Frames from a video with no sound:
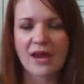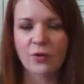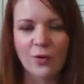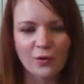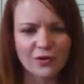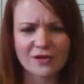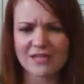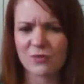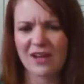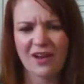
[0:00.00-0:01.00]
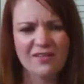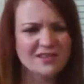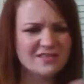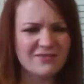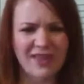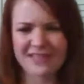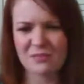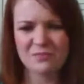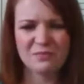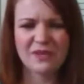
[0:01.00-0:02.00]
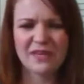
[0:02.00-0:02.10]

candle holders, and we get all this fancy